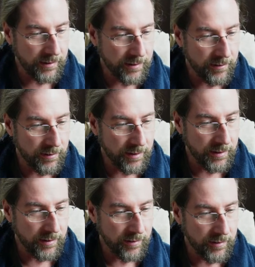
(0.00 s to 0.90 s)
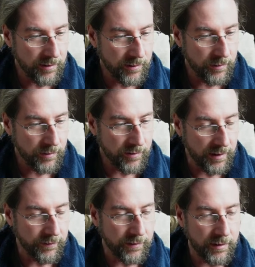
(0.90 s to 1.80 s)
Trinity is the new
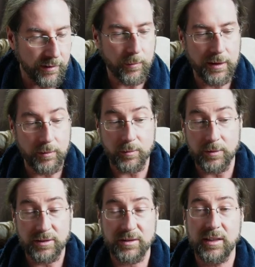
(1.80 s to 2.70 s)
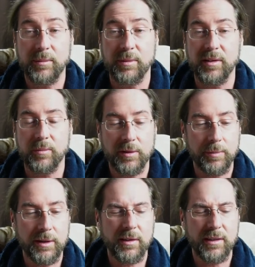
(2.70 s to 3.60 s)
savior. Well, we'll see, but it will
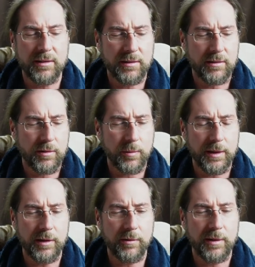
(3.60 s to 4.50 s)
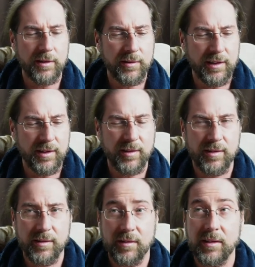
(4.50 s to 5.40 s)
be till 2026.